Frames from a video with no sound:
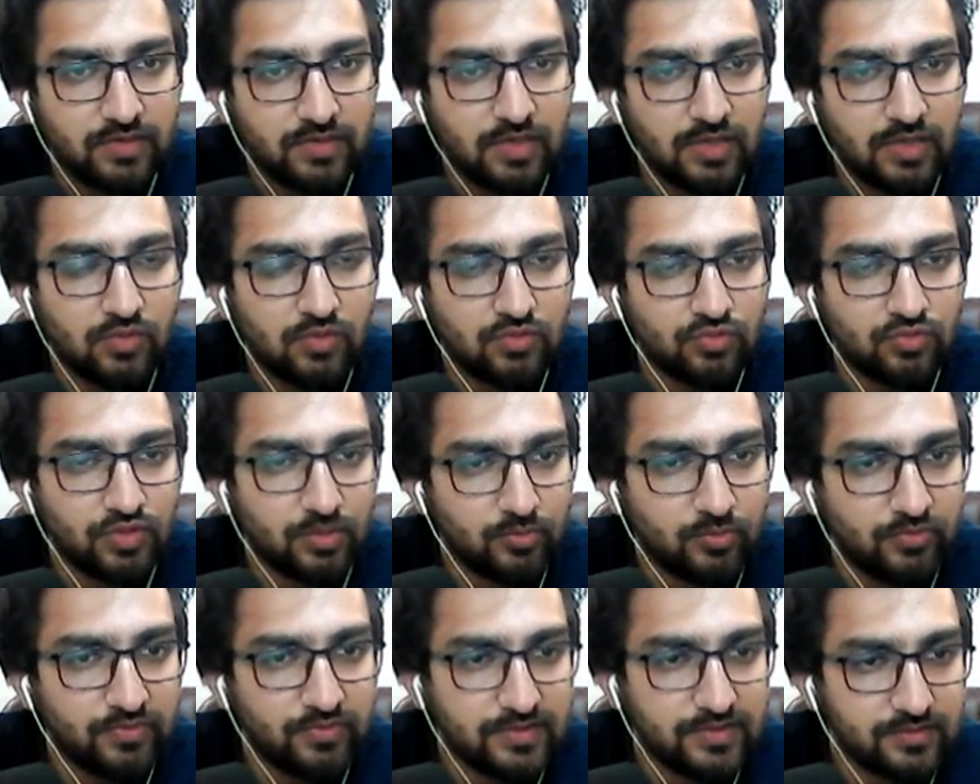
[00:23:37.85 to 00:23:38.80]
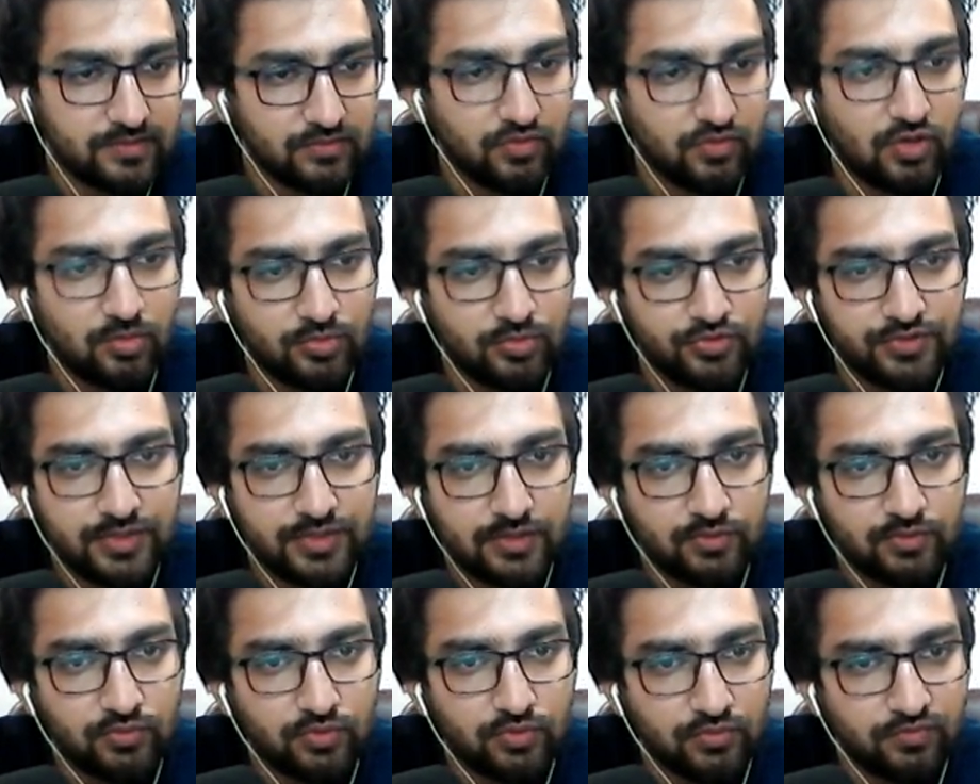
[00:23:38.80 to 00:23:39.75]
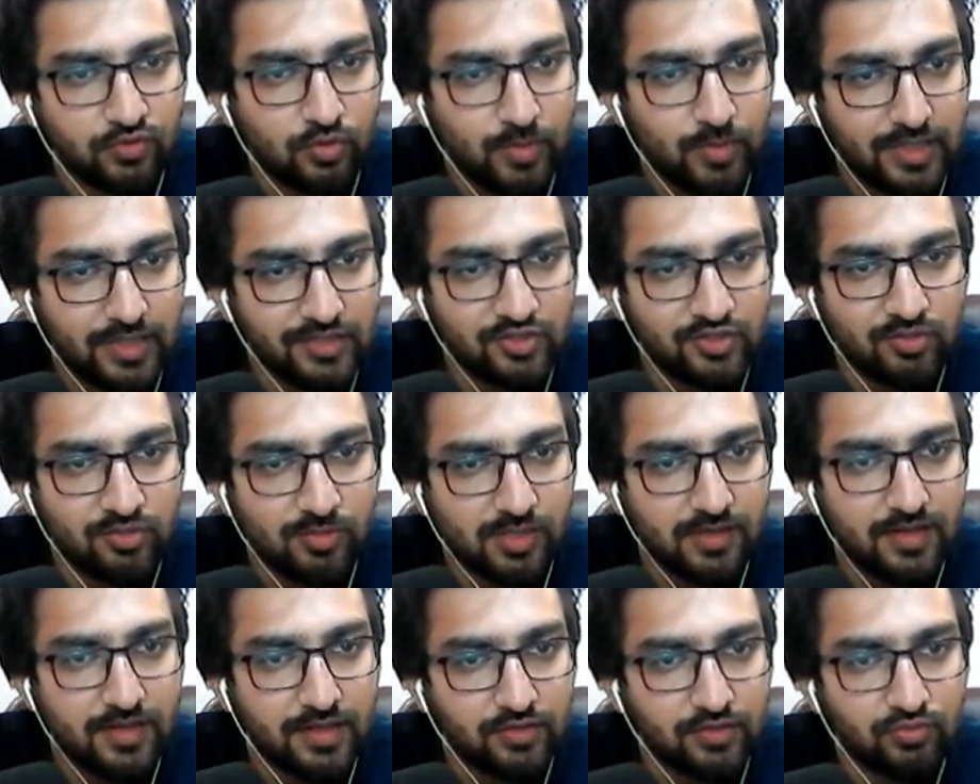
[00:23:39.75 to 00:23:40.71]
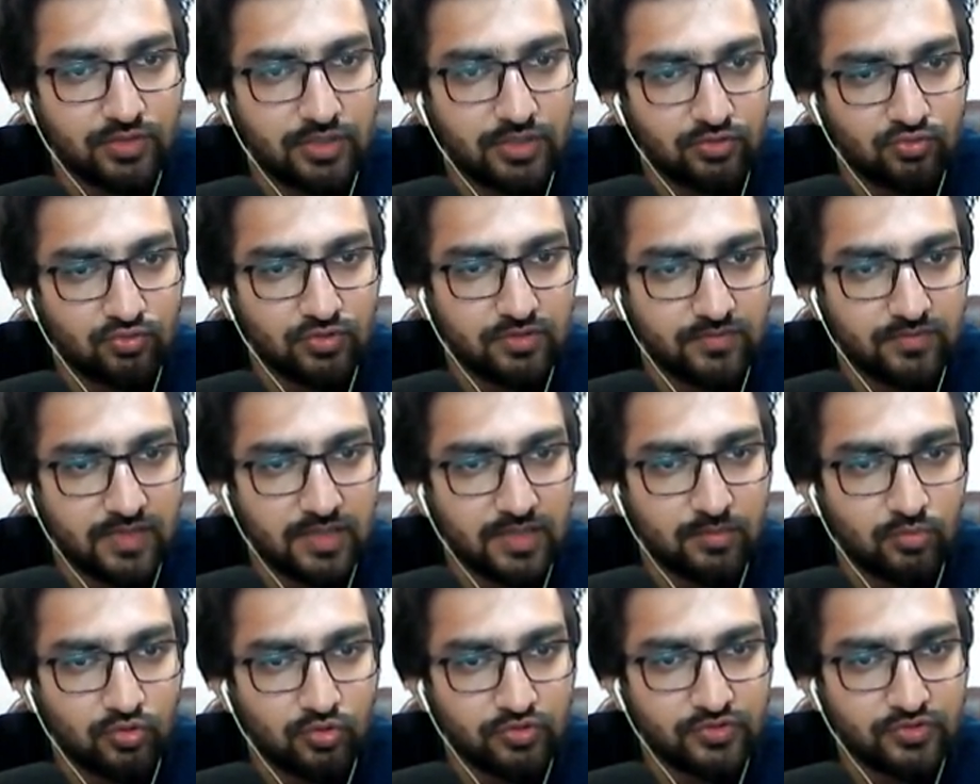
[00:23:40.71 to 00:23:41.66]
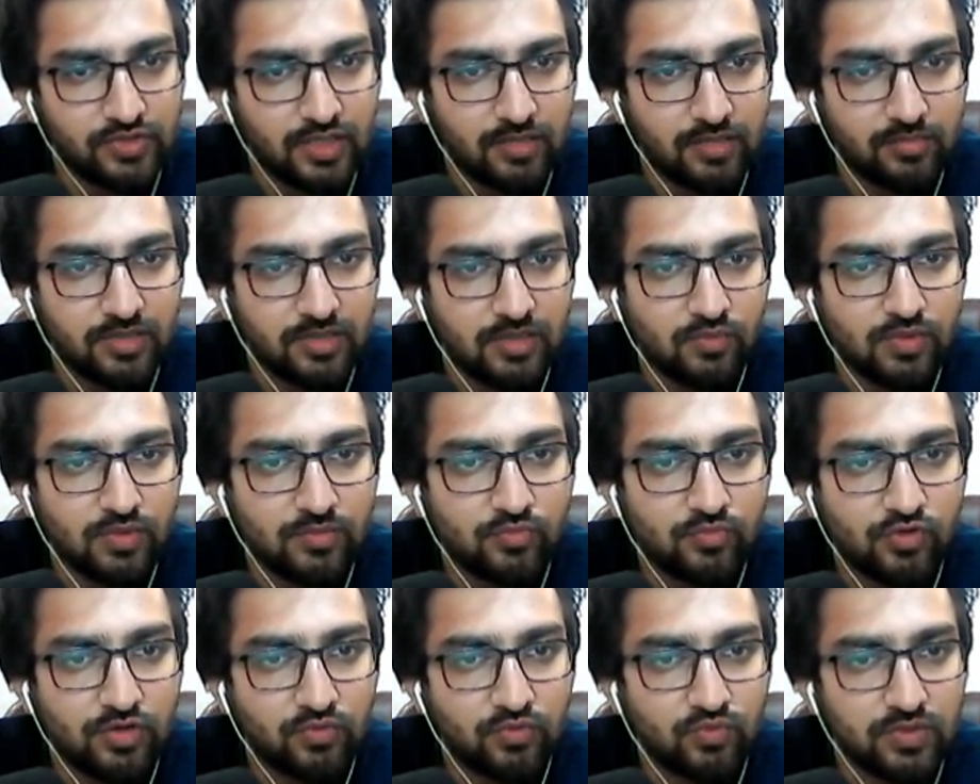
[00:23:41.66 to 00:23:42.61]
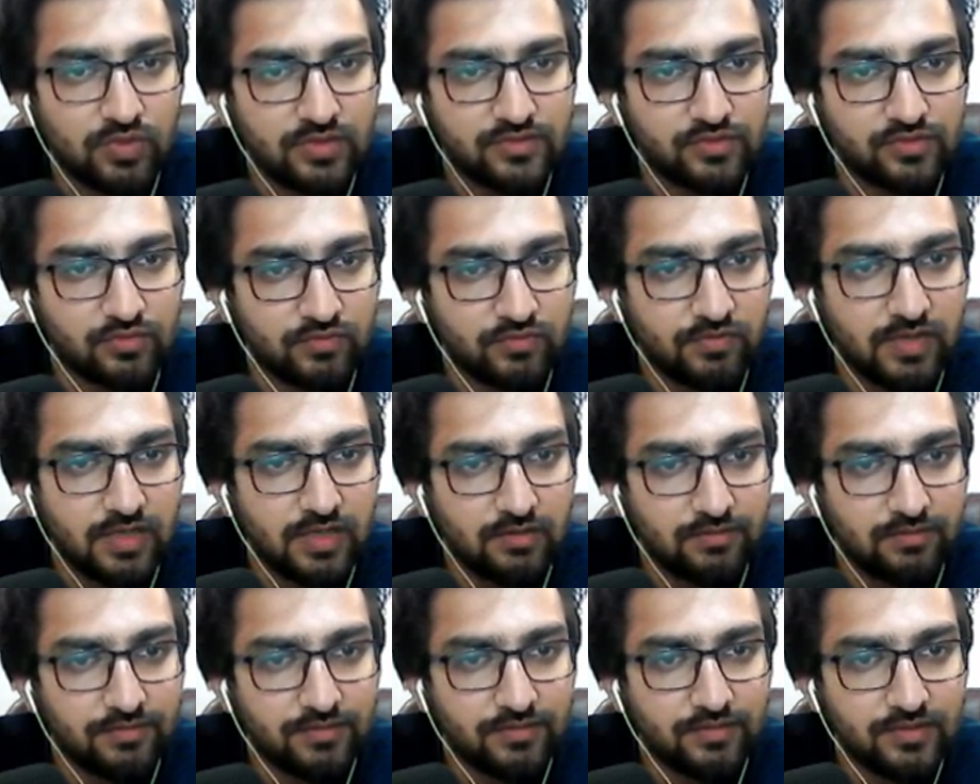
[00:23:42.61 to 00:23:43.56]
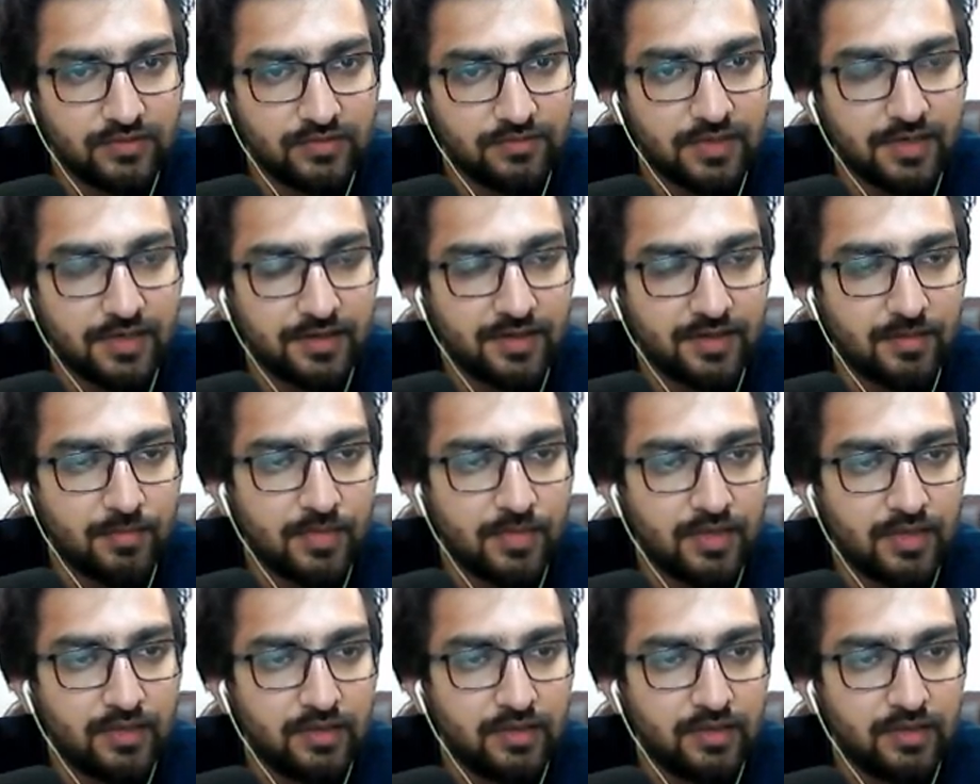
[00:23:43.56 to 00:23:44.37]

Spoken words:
I want to remove this. So obviously you know from algebra that you need to divide both sides by 1.105, divide them.